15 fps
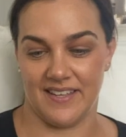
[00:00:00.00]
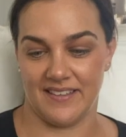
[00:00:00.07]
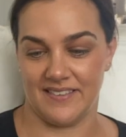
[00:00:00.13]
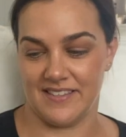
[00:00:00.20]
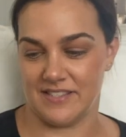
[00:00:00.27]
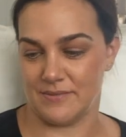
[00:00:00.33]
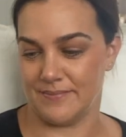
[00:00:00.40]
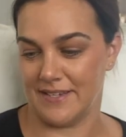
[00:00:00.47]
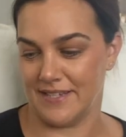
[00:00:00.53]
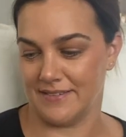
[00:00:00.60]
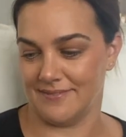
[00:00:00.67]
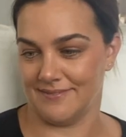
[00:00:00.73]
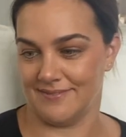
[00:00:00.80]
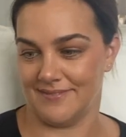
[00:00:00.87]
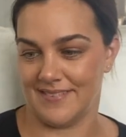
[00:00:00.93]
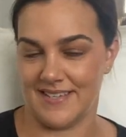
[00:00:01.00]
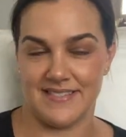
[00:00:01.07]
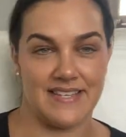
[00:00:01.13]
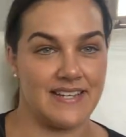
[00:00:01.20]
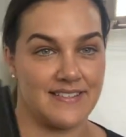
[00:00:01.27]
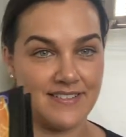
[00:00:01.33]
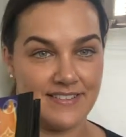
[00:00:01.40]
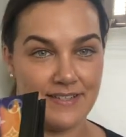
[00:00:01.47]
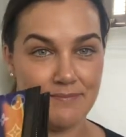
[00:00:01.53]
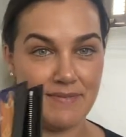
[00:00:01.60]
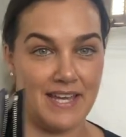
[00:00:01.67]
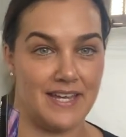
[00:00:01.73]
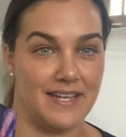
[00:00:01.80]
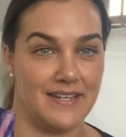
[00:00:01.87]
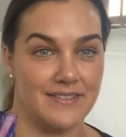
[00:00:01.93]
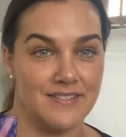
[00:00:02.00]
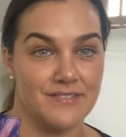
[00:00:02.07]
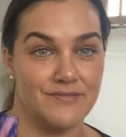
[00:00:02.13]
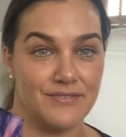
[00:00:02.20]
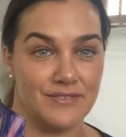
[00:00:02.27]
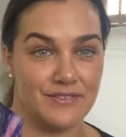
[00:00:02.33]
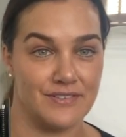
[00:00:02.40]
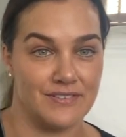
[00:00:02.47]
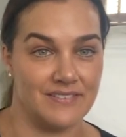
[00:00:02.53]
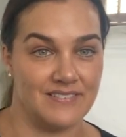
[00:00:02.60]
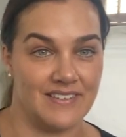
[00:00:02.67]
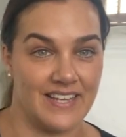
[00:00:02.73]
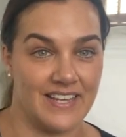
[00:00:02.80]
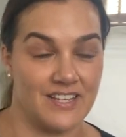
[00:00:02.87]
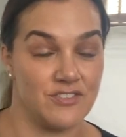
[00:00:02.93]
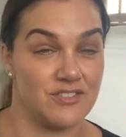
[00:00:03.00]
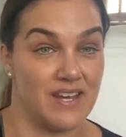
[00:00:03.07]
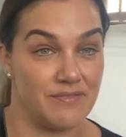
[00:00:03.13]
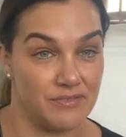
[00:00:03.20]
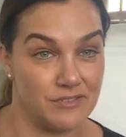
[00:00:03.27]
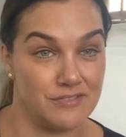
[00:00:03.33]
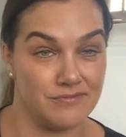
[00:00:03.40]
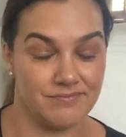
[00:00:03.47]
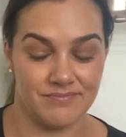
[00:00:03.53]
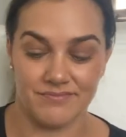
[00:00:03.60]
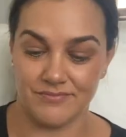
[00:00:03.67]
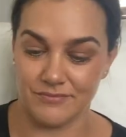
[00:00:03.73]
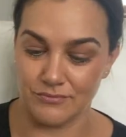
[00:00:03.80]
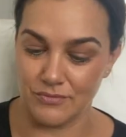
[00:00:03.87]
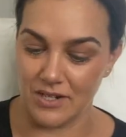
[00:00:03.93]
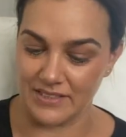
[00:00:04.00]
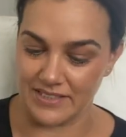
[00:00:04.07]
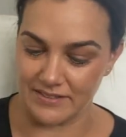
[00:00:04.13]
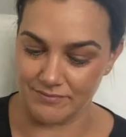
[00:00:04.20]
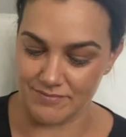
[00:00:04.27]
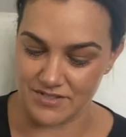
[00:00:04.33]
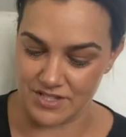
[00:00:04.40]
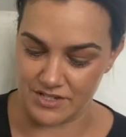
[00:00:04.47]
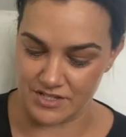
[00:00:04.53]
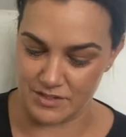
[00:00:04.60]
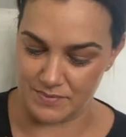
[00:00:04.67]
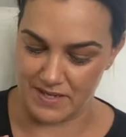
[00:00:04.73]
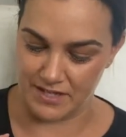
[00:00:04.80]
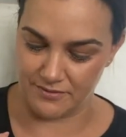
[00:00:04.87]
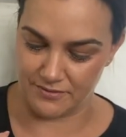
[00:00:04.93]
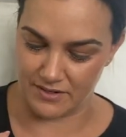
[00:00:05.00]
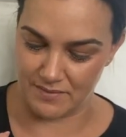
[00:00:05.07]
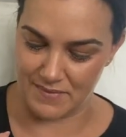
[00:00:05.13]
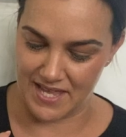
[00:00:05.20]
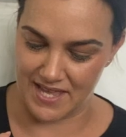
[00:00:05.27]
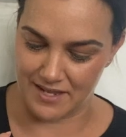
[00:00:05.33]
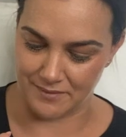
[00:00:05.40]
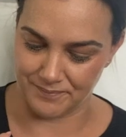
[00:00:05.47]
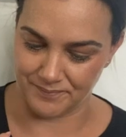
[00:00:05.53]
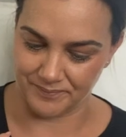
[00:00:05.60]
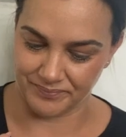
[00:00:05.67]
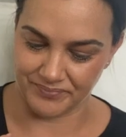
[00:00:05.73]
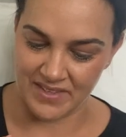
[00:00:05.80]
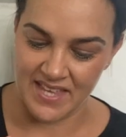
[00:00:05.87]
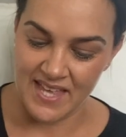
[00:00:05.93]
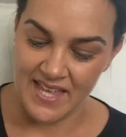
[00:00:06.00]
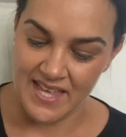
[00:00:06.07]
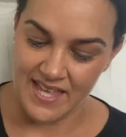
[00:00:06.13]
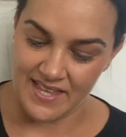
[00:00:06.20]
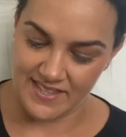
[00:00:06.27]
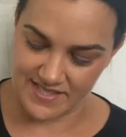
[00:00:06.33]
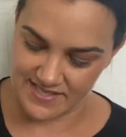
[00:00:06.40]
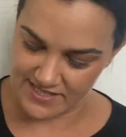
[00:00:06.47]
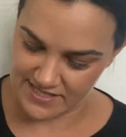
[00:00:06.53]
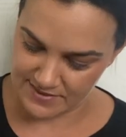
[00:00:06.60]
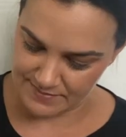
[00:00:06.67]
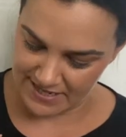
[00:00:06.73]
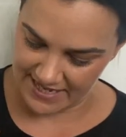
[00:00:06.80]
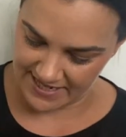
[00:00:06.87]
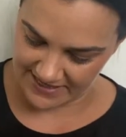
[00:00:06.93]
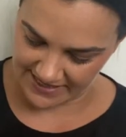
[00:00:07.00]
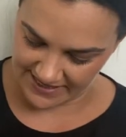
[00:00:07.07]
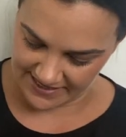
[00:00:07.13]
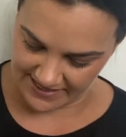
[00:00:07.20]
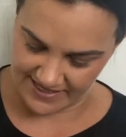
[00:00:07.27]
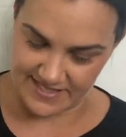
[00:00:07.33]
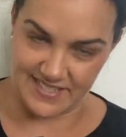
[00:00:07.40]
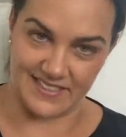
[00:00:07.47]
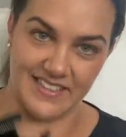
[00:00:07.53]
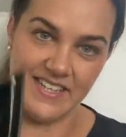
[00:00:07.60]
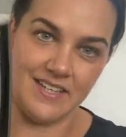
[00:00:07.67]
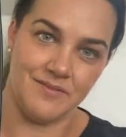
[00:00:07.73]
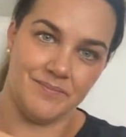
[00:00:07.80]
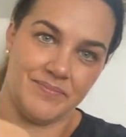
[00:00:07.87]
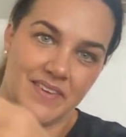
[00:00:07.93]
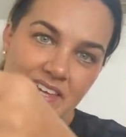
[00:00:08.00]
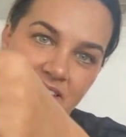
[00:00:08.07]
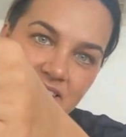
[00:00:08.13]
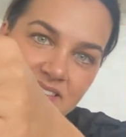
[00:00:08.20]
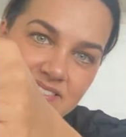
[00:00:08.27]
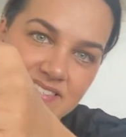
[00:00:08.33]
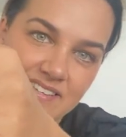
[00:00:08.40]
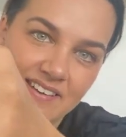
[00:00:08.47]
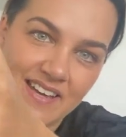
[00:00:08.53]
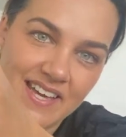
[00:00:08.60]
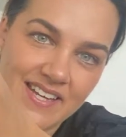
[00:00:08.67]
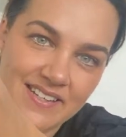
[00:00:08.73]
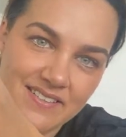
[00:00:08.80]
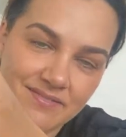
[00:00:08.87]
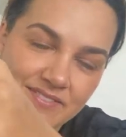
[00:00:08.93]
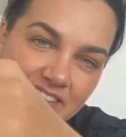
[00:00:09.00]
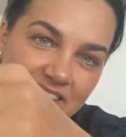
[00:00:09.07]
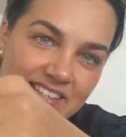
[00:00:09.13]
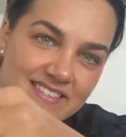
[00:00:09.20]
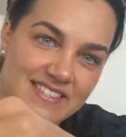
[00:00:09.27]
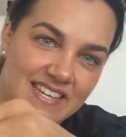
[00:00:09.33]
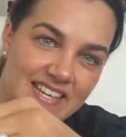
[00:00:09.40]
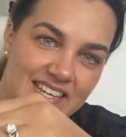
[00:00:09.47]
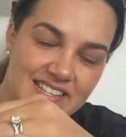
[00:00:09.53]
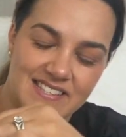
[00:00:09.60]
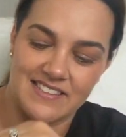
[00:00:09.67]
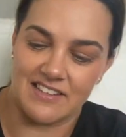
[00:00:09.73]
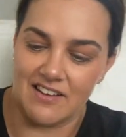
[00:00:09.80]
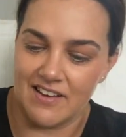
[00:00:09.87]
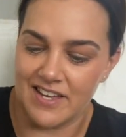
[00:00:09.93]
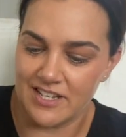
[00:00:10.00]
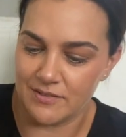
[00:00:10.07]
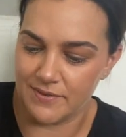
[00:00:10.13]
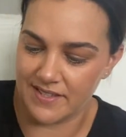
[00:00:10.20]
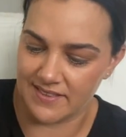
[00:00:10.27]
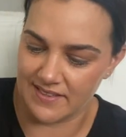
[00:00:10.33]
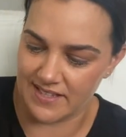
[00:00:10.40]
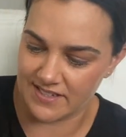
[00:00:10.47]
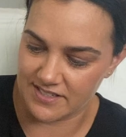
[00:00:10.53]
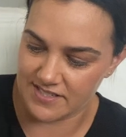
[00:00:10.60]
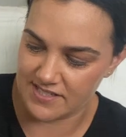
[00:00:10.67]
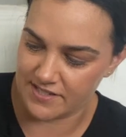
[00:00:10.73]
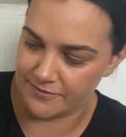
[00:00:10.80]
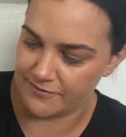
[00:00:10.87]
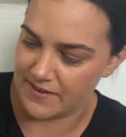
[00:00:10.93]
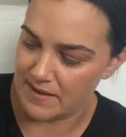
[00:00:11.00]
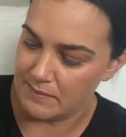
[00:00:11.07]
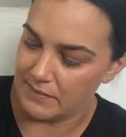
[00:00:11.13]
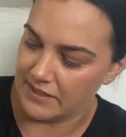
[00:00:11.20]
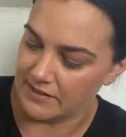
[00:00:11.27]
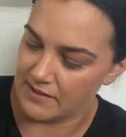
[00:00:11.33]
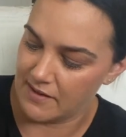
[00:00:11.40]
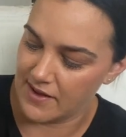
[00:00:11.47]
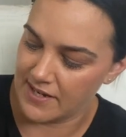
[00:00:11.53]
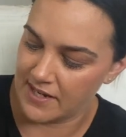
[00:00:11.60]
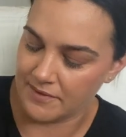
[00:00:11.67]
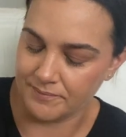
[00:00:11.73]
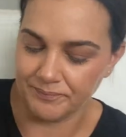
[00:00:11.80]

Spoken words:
this one is actually made for like a travel wallet, so to speak, for a man. This is made in Italy, and inside you can see it's lined with like just a fabric lining.